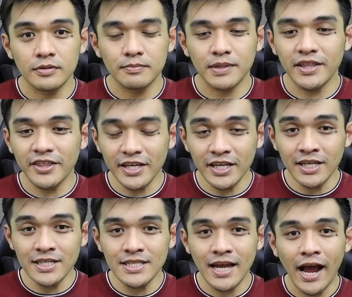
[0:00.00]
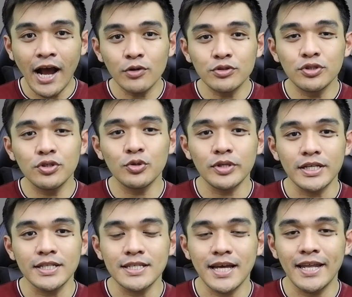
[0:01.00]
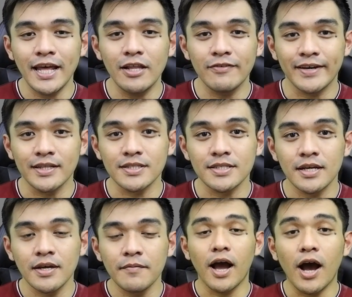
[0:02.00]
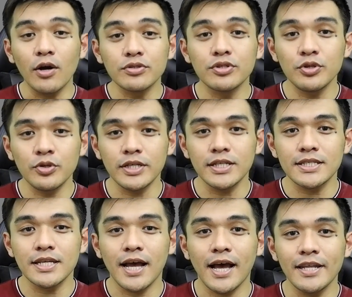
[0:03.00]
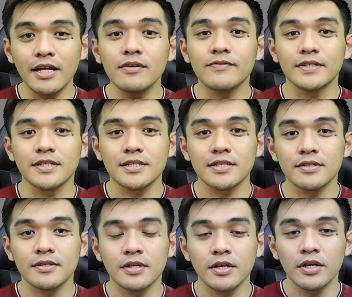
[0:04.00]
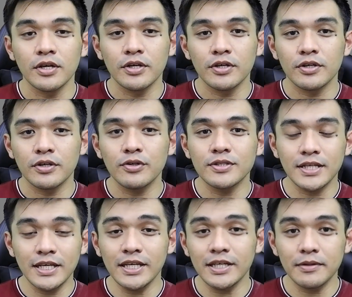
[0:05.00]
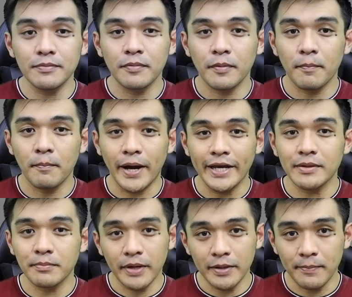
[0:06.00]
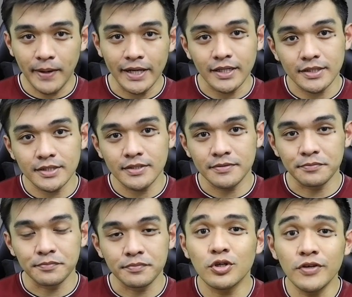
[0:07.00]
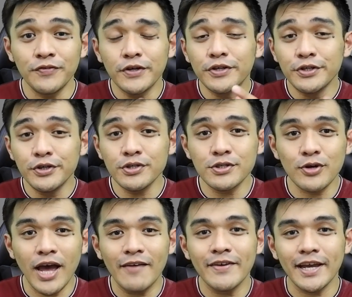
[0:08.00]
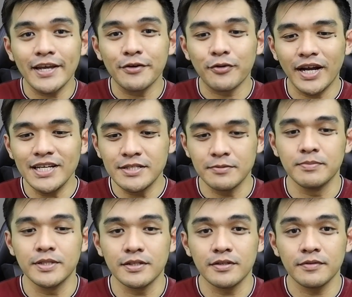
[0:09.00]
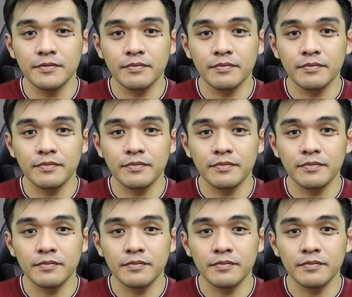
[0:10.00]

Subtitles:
But the thing is, how do you eat an elephant? How do you eat an elephant? You take it bite by bite. So if you're used to having a rice meal,